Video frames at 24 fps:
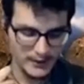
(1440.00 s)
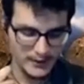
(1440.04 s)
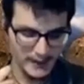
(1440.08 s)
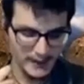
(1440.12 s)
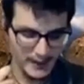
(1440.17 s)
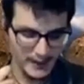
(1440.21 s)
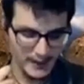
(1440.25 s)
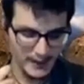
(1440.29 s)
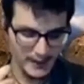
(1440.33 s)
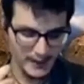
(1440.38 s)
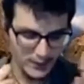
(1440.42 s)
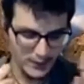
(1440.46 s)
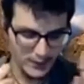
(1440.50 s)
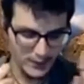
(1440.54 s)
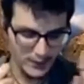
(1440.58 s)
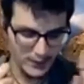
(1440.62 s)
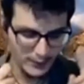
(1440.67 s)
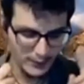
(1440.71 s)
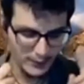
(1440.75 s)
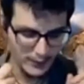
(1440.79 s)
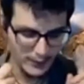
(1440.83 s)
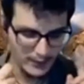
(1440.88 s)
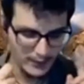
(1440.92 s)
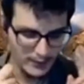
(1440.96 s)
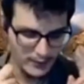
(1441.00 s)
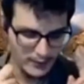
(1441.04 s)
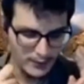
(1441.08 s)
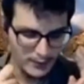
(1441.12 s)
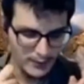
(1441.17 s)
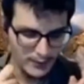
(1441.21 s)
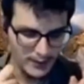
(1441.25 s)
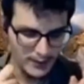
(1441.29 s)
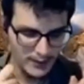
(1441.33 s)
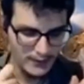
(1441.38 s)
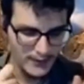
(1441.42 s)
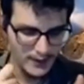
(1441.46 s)
have your regular
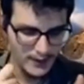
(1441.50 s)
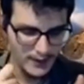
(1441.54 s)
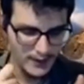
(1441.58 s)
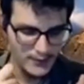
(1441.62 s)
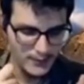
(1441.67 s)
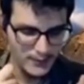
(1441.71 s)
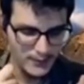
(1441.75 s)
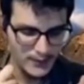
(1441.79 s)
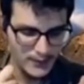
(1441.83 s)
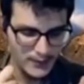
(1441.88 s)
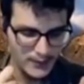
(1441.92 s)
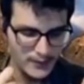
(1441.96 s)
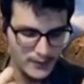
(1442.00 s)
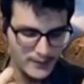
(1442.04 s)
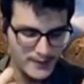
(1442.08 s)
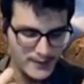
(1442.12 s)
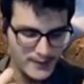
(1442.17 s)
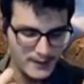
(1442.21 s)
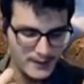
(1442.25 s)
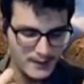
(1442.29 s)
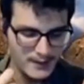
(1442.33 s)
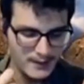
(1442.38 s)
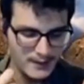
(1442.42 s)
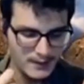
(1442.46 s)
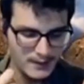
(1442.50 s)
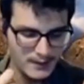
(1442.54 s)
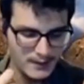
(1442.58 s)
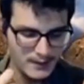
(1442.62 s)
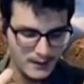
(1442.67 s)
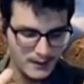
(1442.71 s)
train of thought, suppose you're thinking,